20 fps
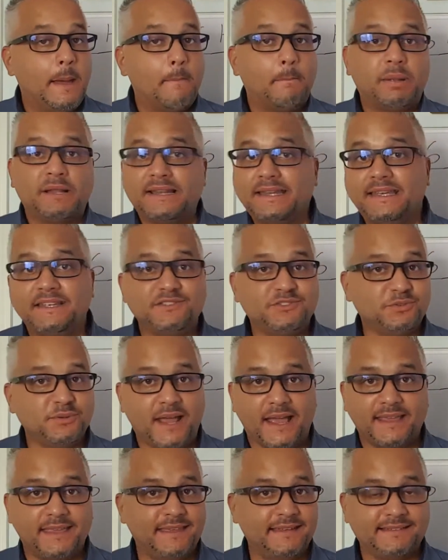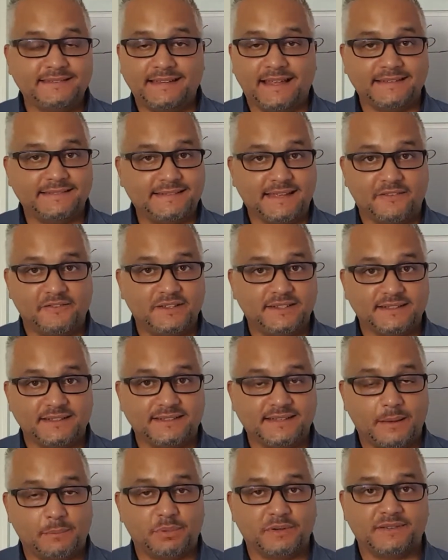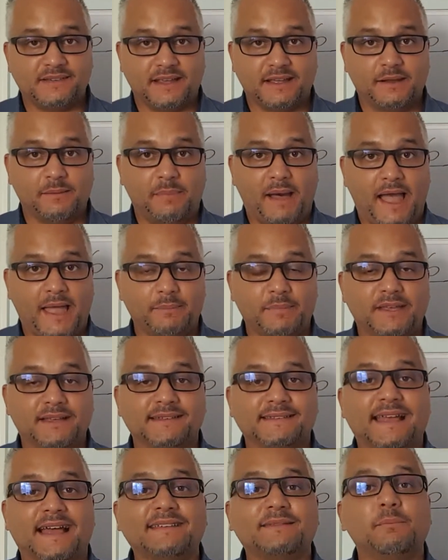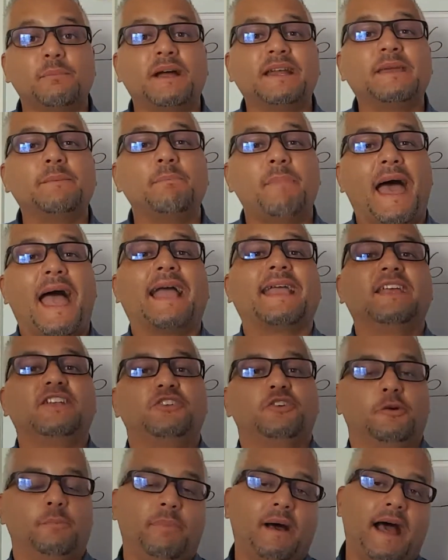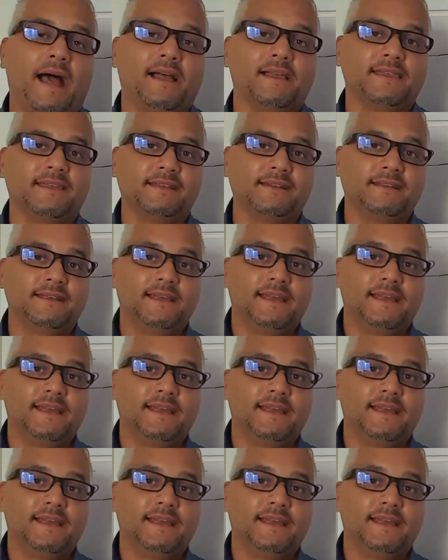Please do not kiss that 7 to 10% goodbye, because that's money back in your pocket.